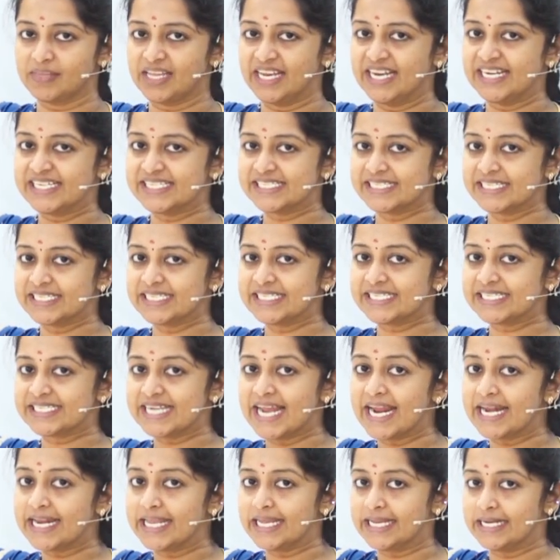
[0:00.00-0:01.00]
It's a
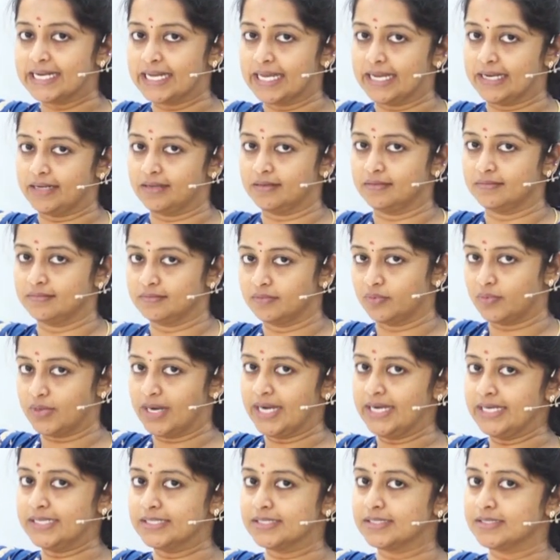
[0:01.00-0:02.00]
standing line,
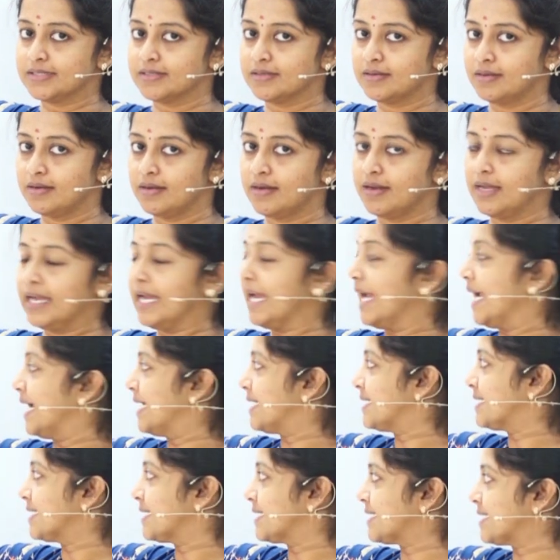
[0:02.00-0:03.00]
right?
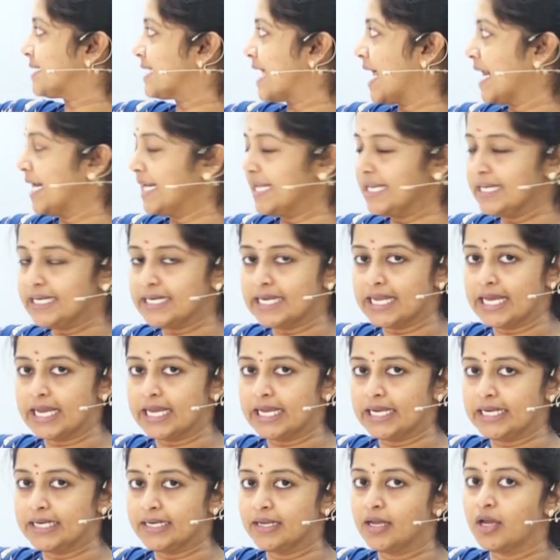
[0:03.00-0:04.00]
It's a standing
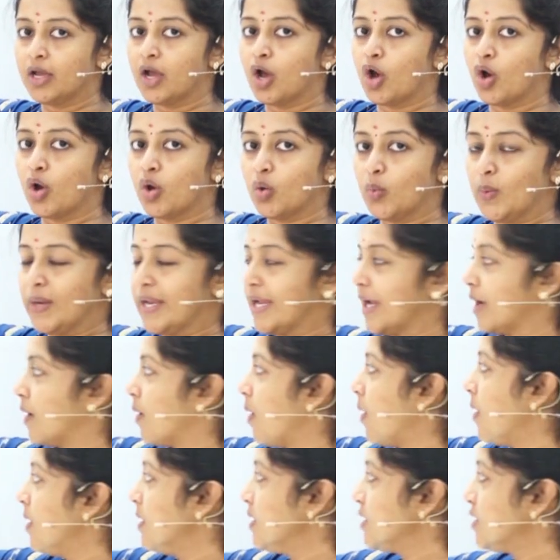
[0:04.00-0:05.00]
line. Or we can
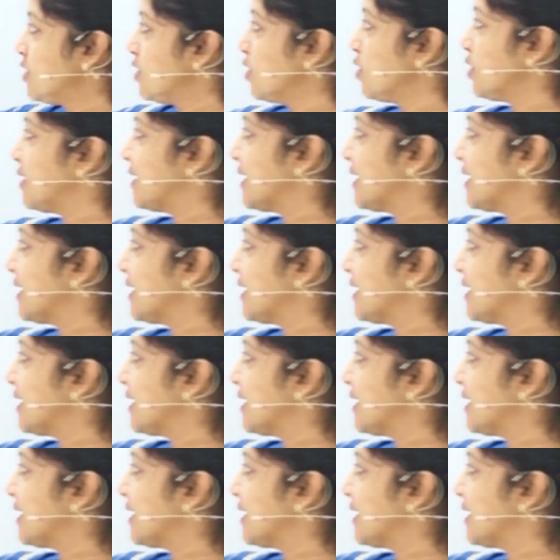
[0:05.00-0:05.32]
also